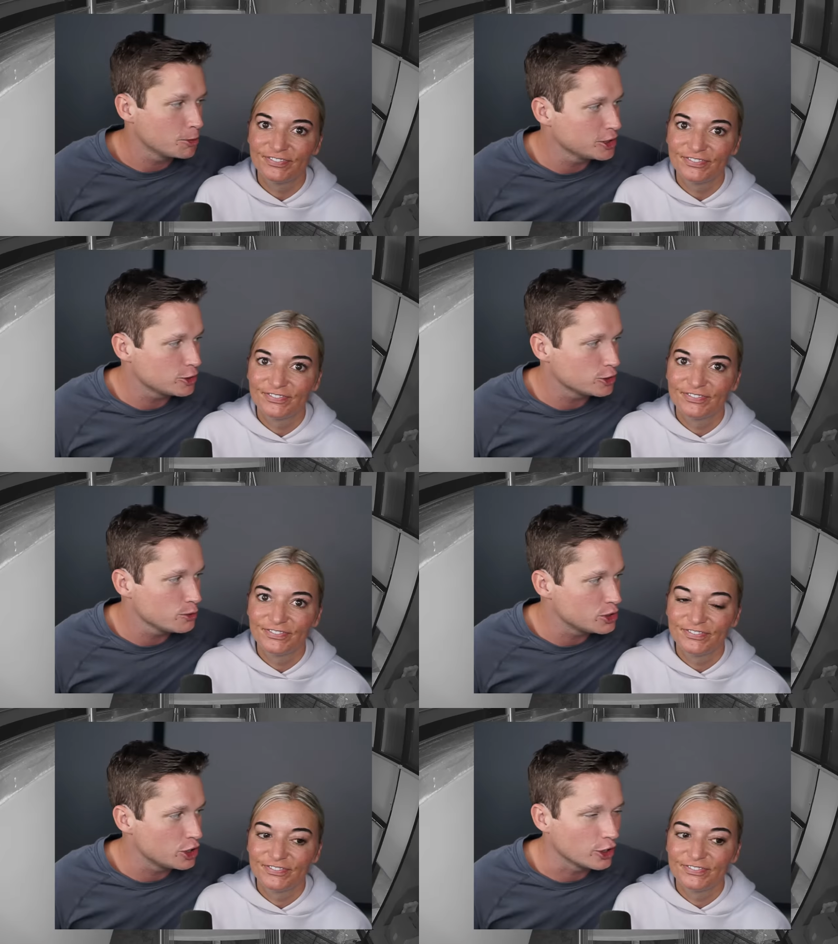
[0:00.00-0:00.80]
Speaker 1: pretty sure she
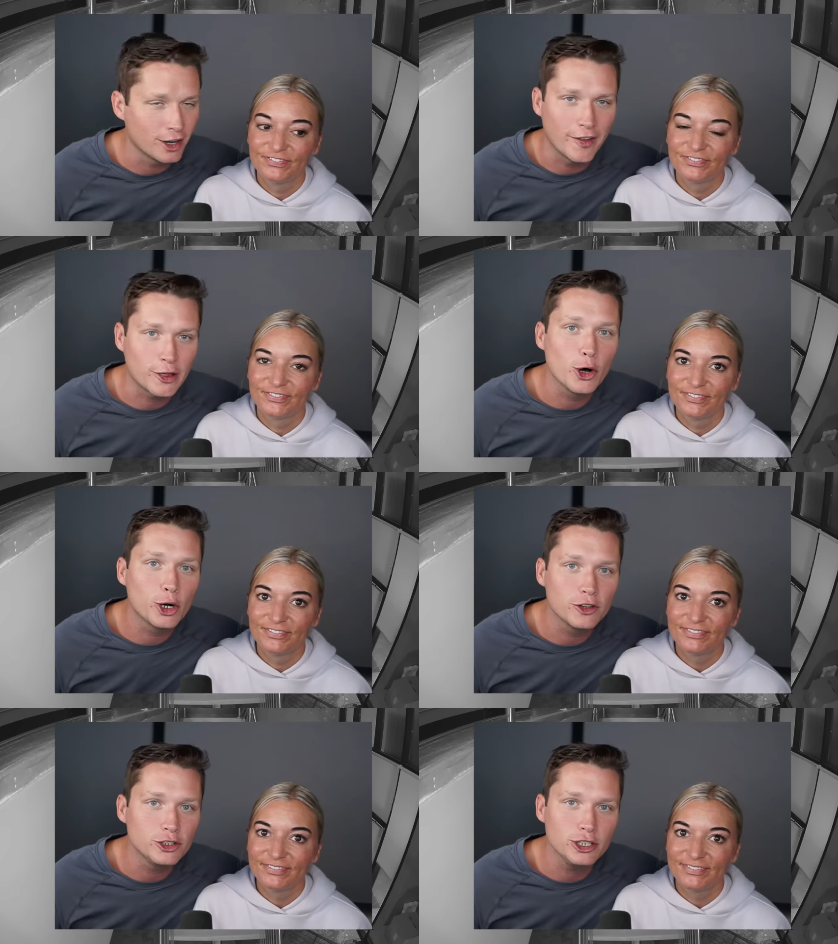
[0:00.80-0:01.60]
was chilling on like the
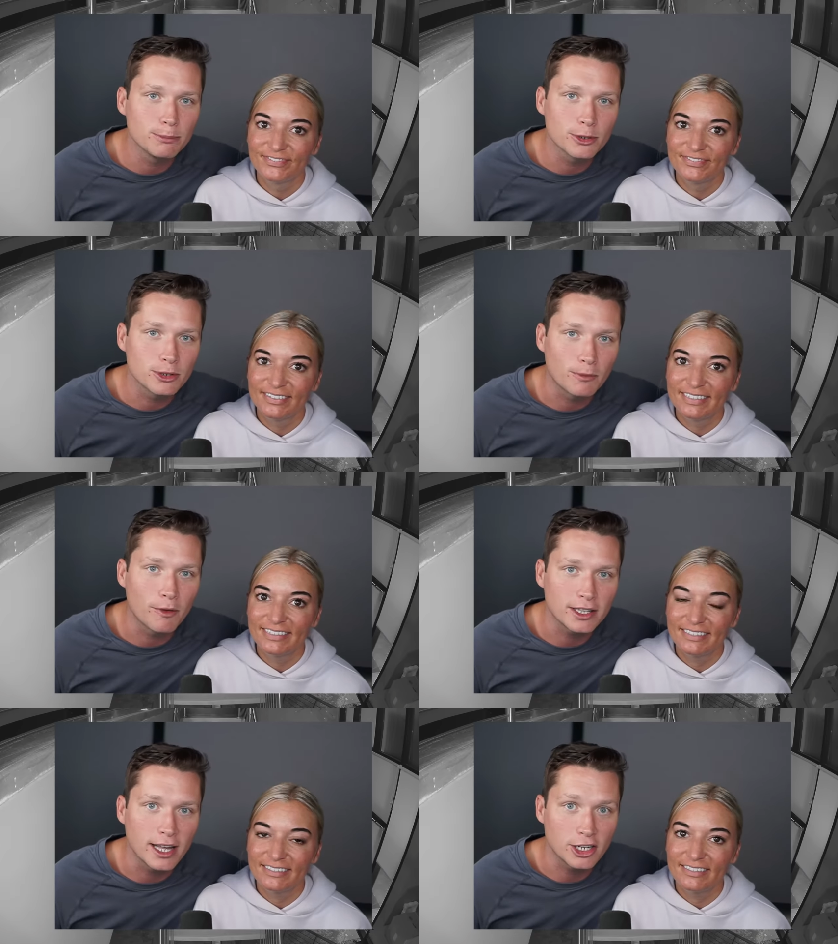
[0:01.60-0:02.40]
hood of the Jeep or something
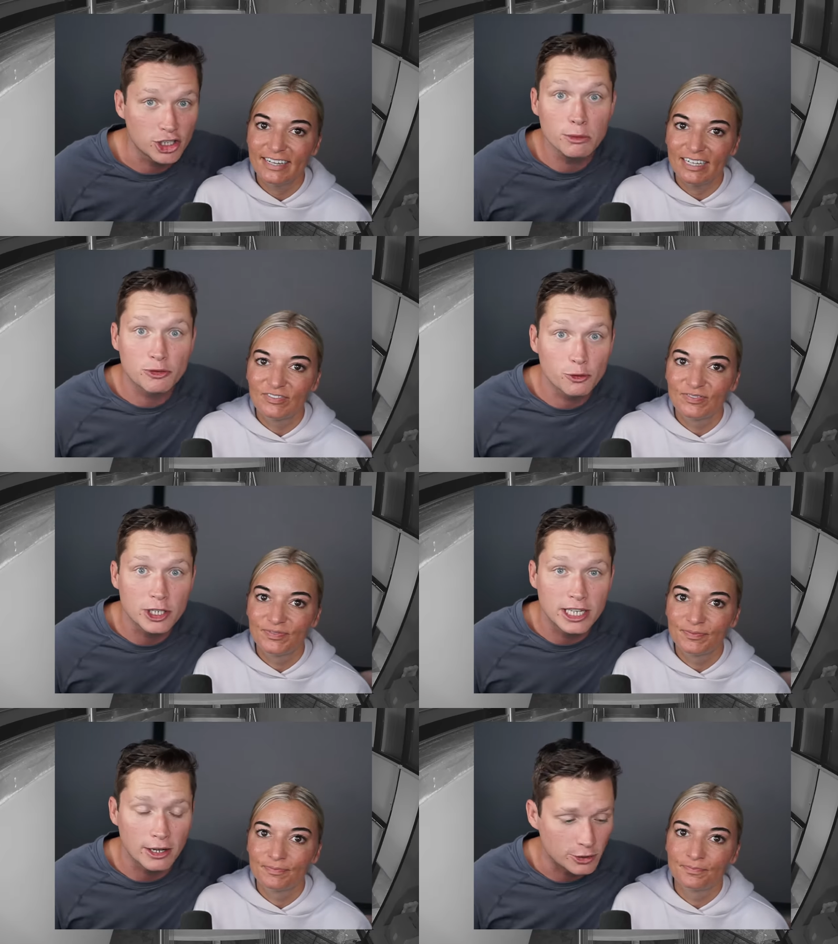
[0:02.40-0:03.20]
like that. Yeah. She was
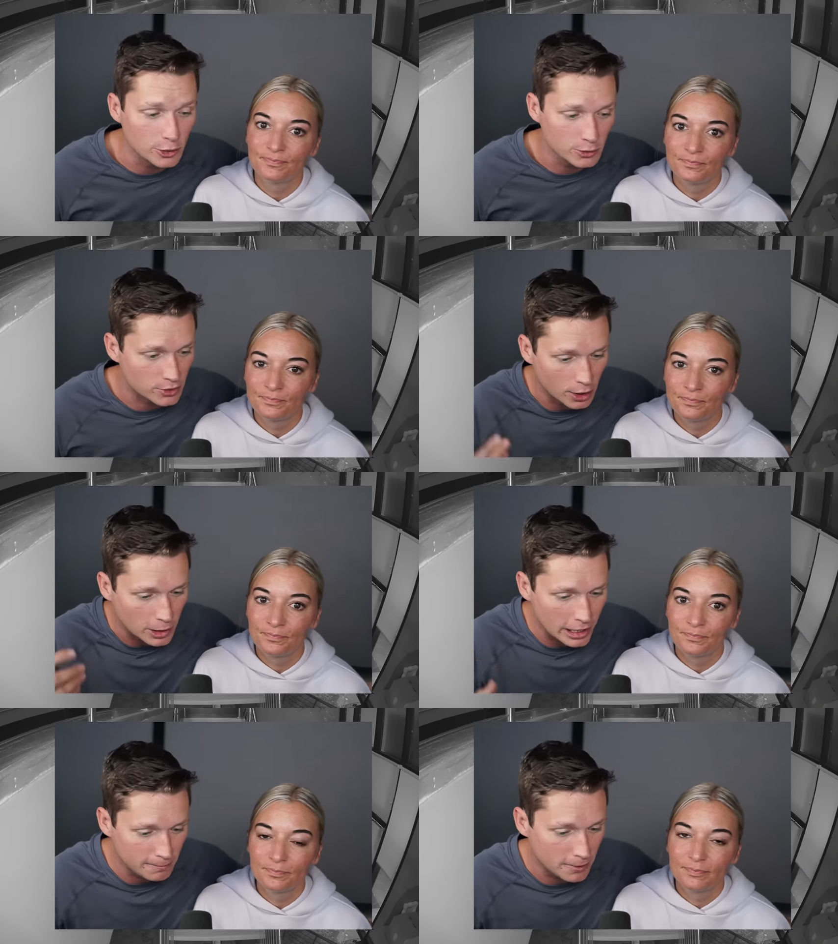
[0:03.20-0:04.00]
freaked out too,
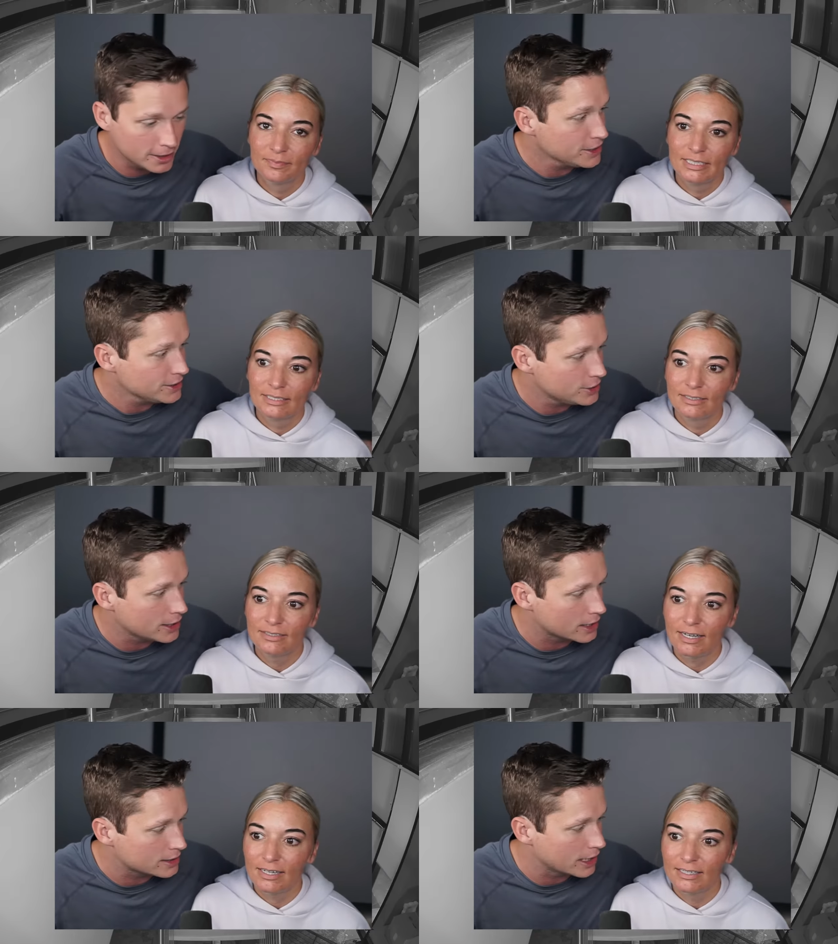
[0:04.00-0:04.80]
so at, at least she
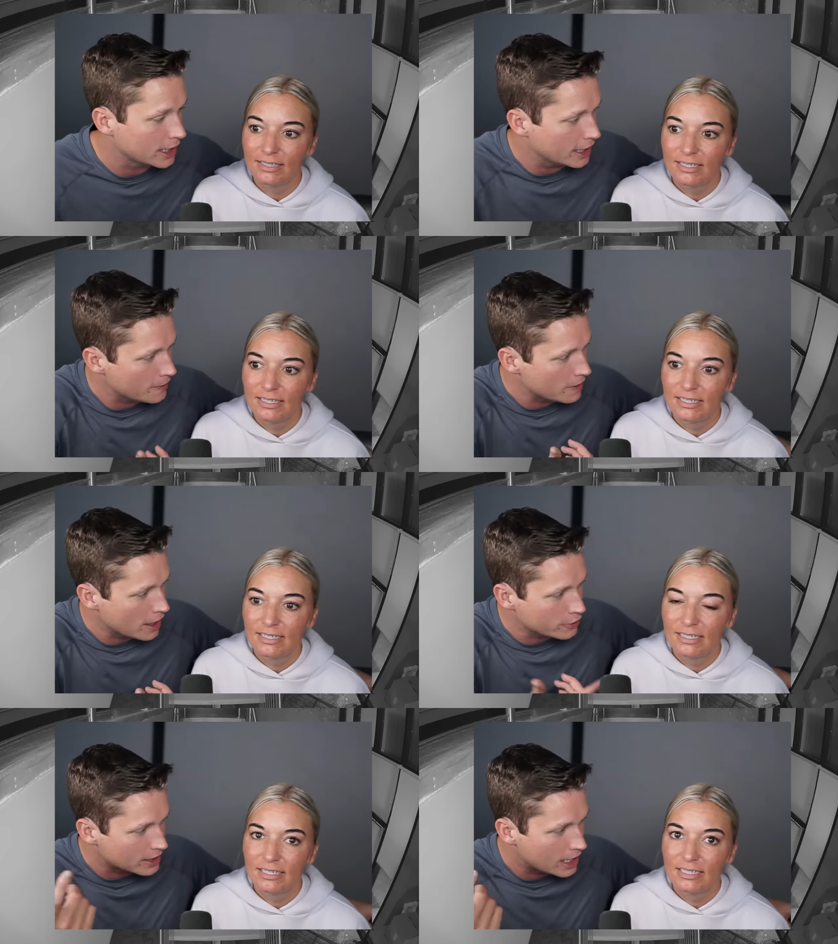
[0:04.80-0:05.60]
got yeah. a scare. And then the
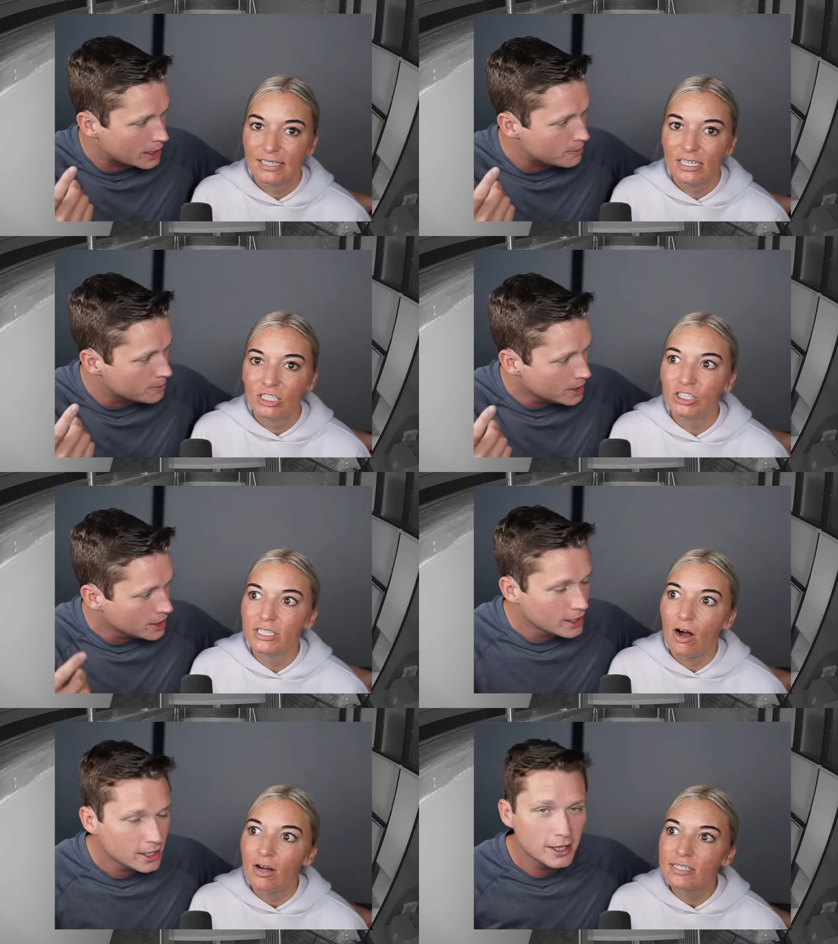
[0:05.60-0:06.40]
other time.
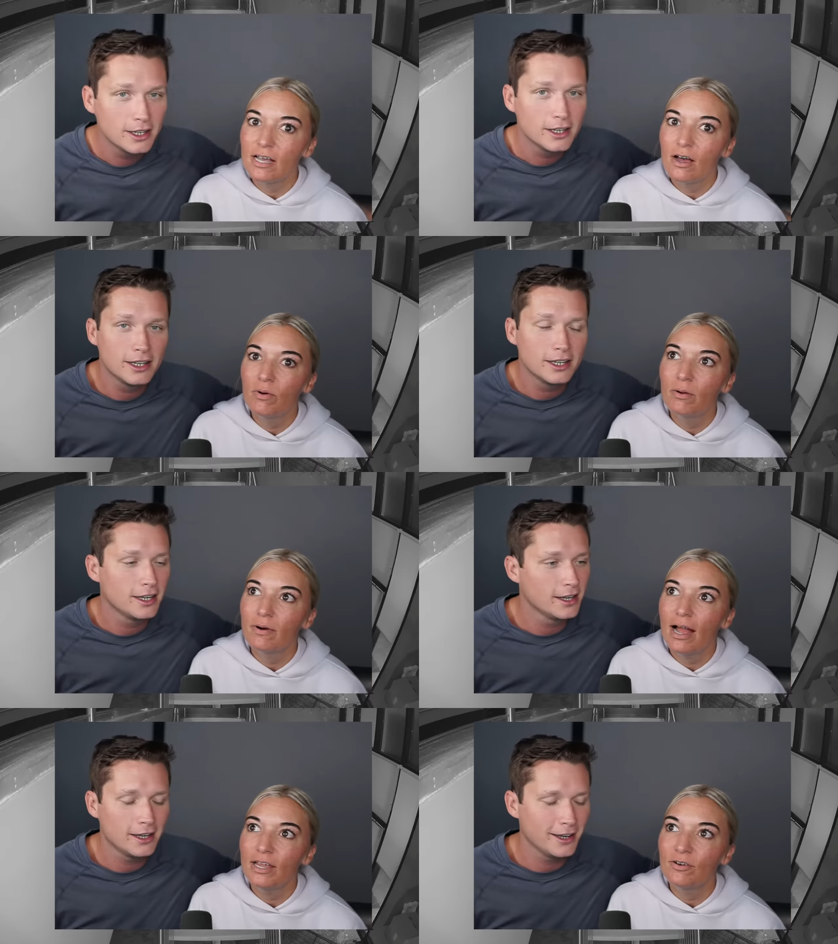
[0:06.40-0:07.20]
Speaker 2: She also, we
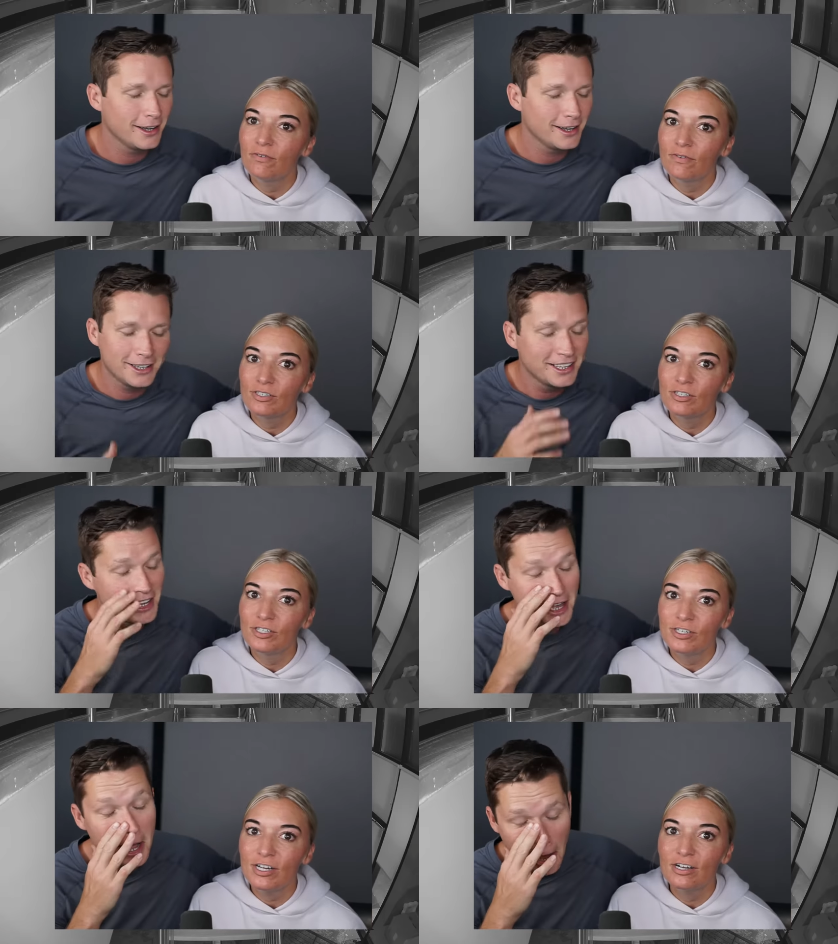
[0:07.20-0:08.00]
were at Universal
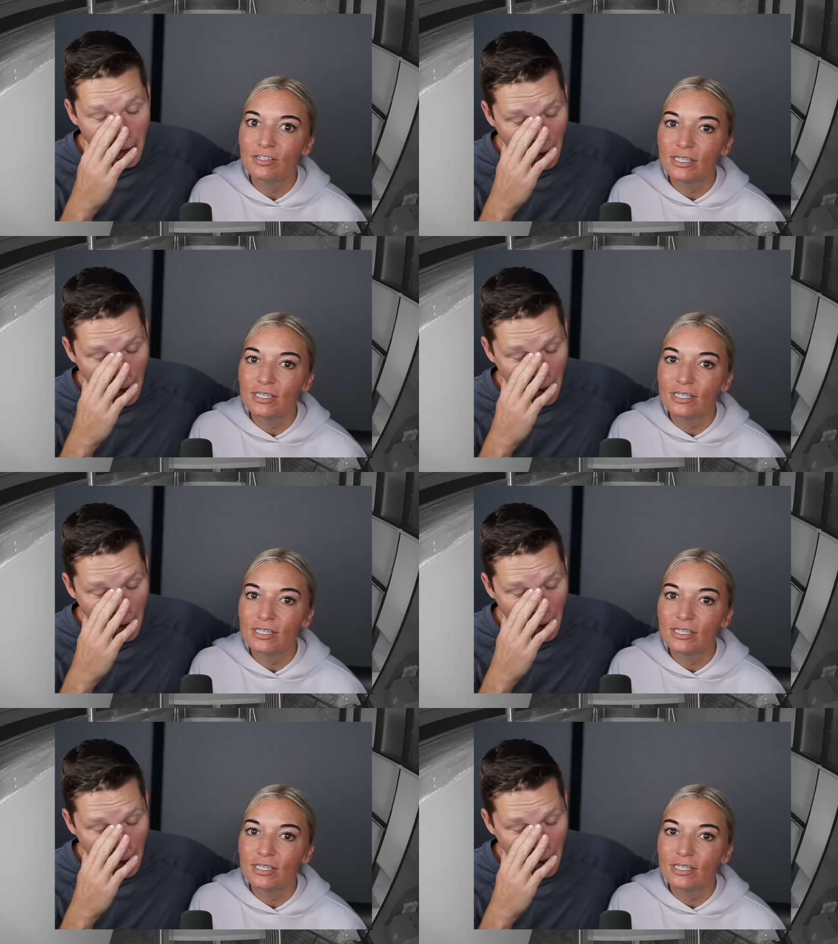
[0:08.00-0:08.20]
Studios